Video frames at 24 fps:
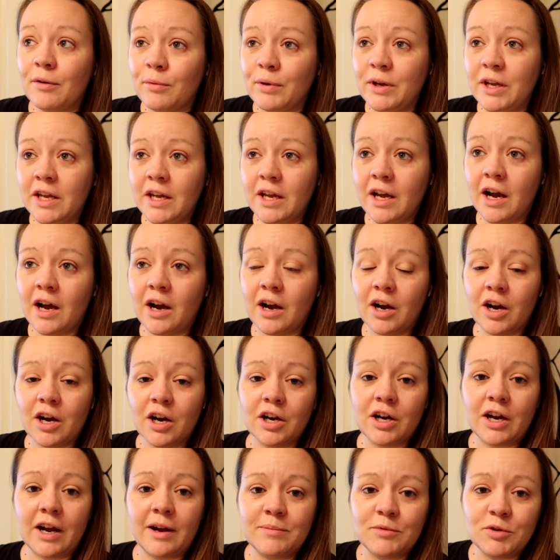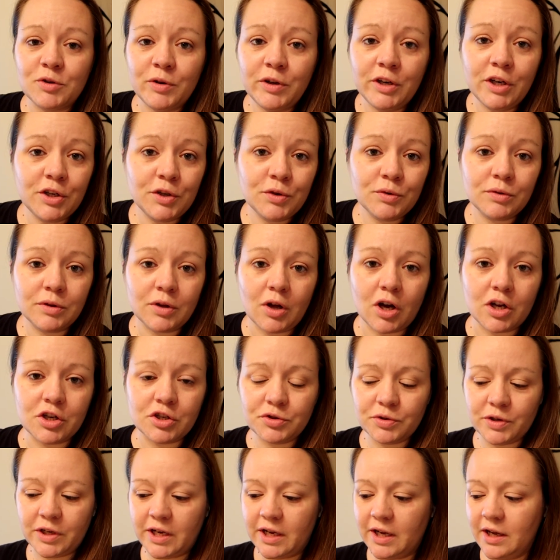We are, I'm doing a new
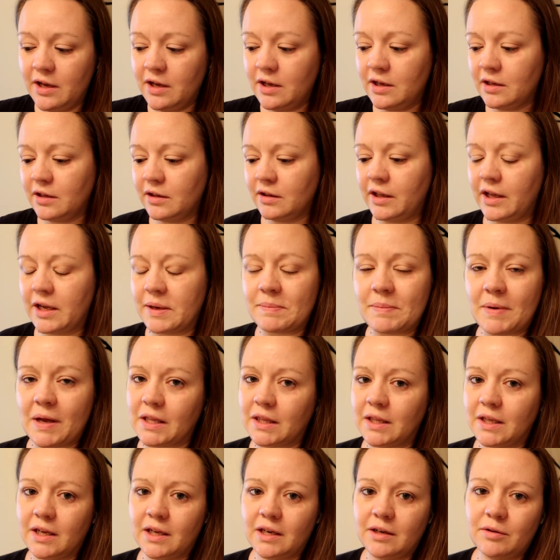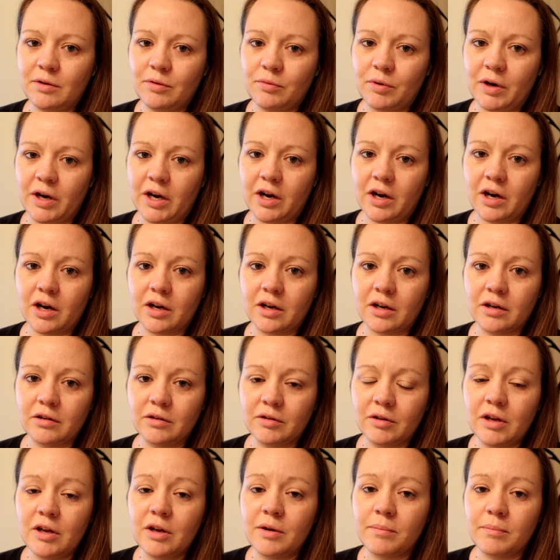laundry like method where
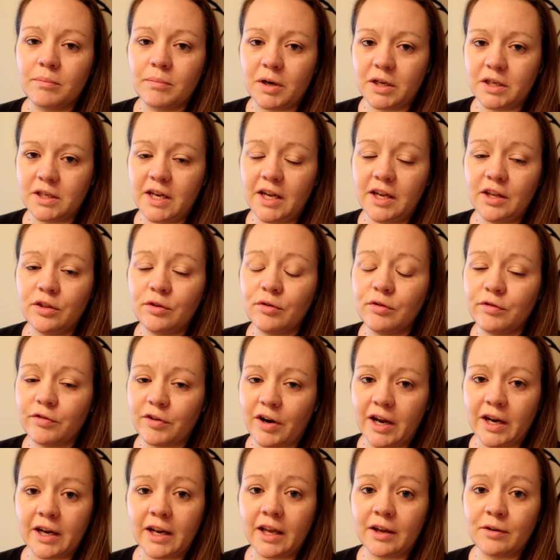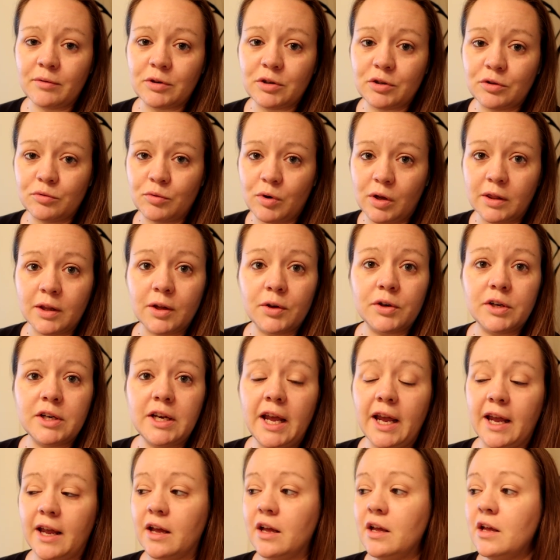Monday through Friday we do one load a
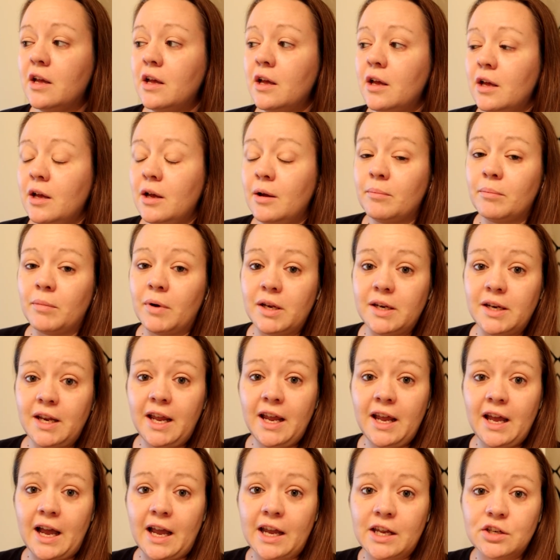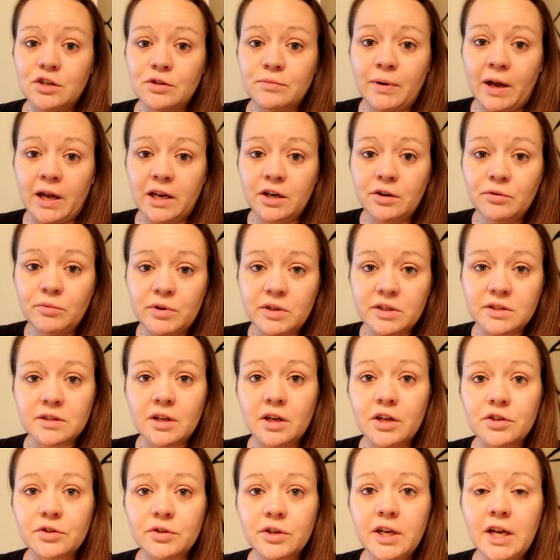day. Monday I do mine and Will's
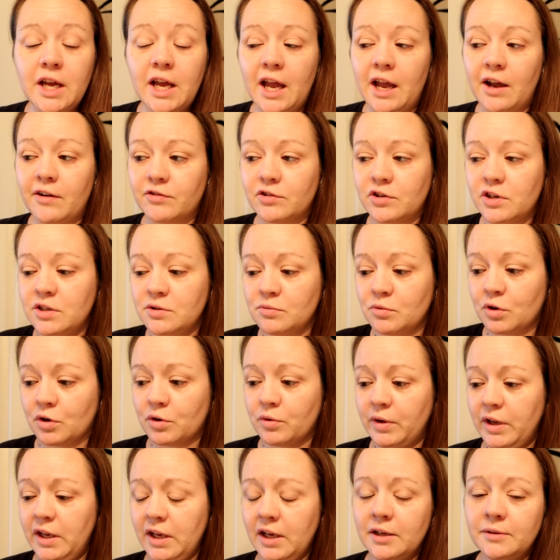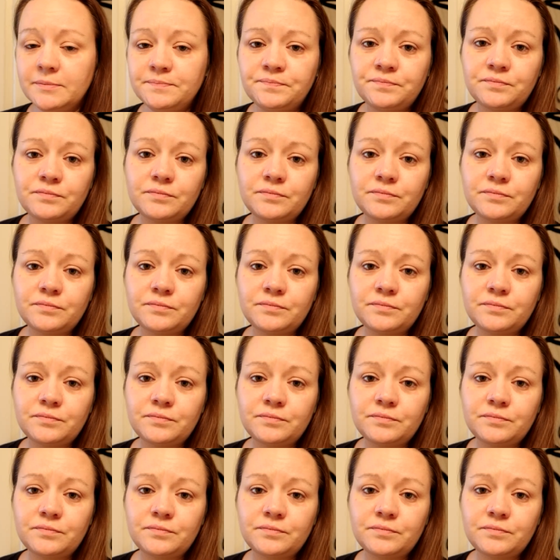laundry after his work week.